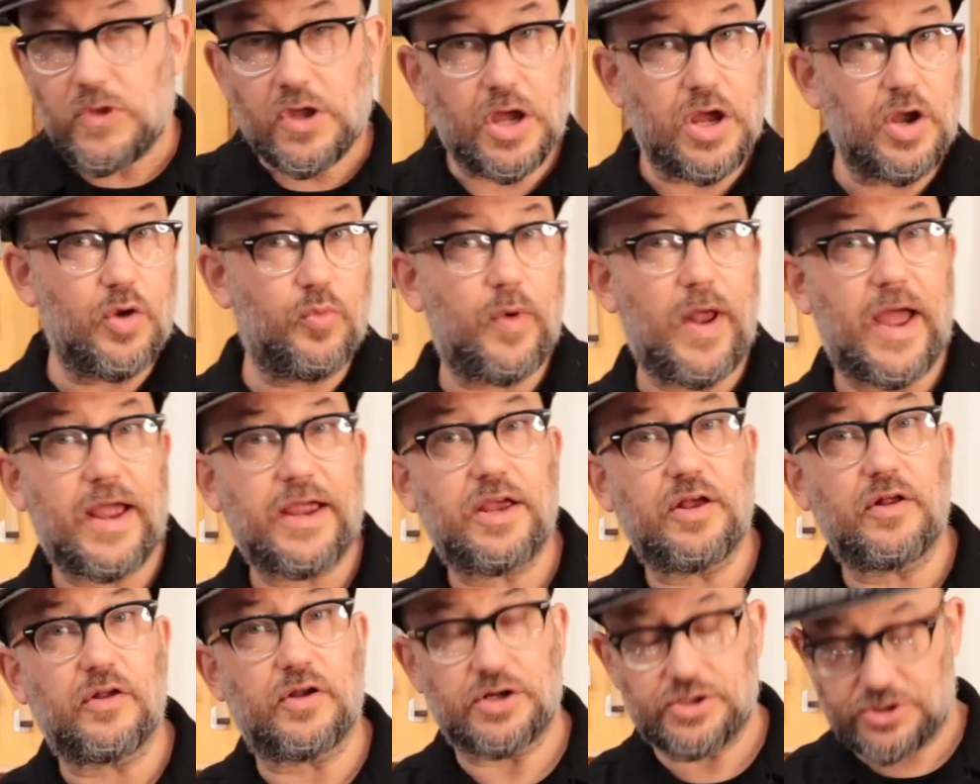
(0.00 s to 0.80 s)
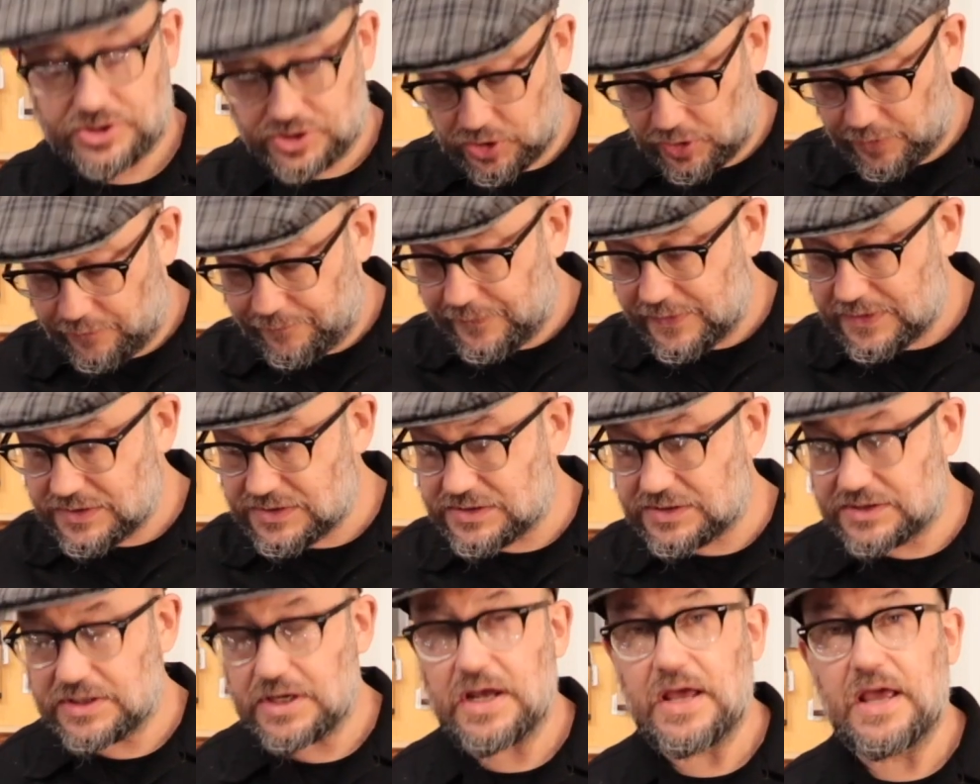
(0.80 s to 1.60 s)
irregular
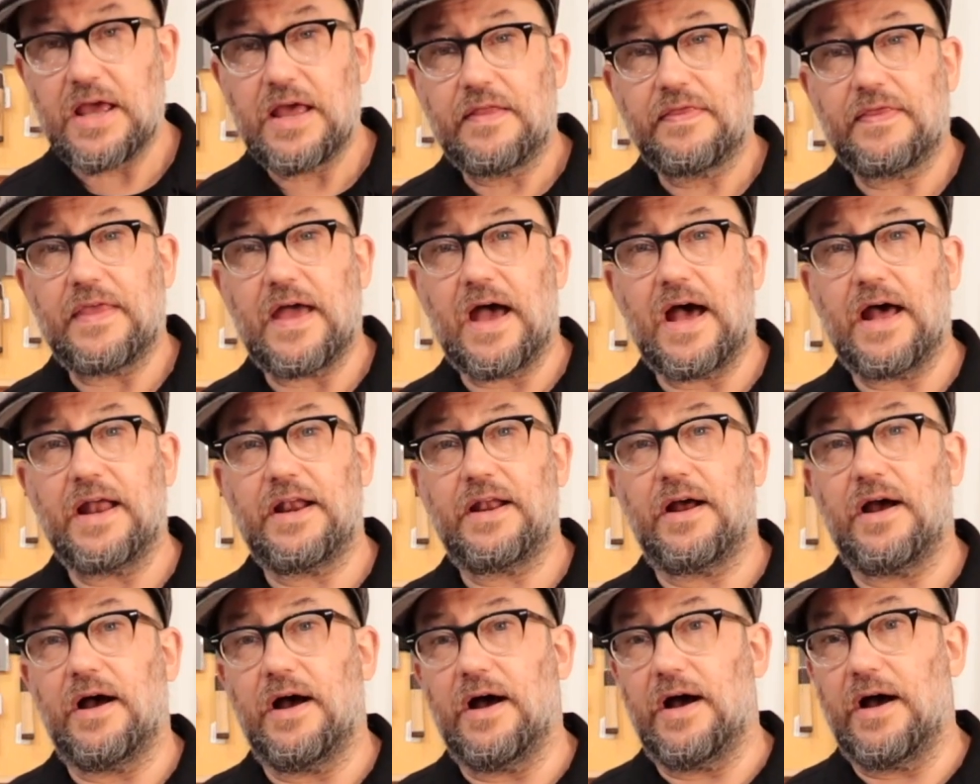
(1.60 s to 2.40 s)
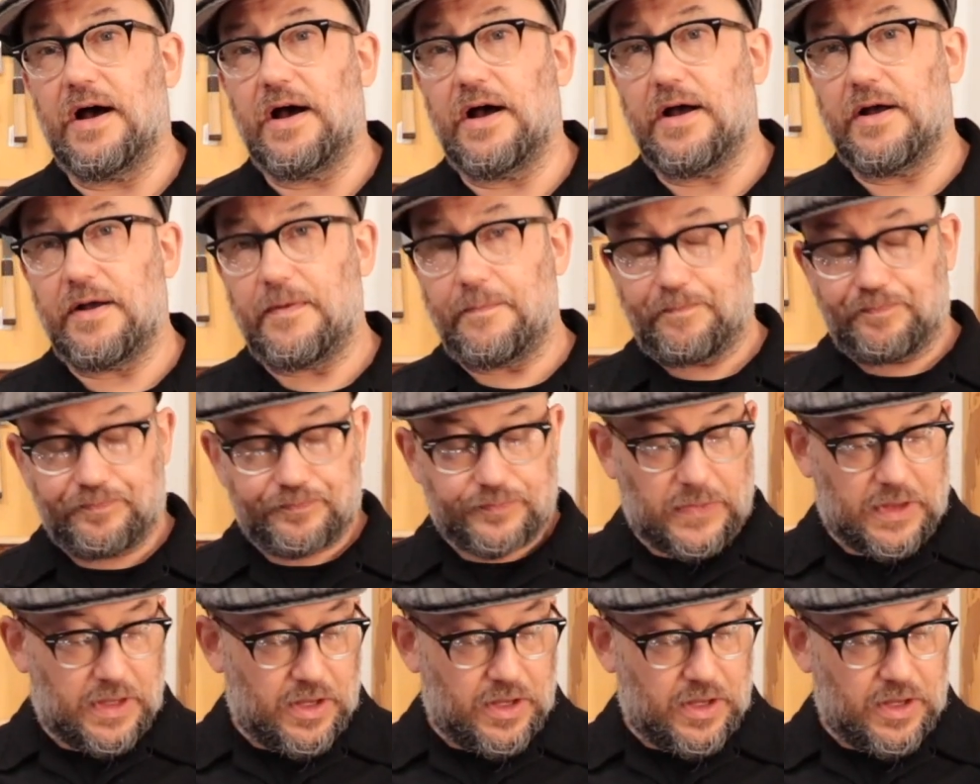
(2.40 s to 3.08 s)
surface that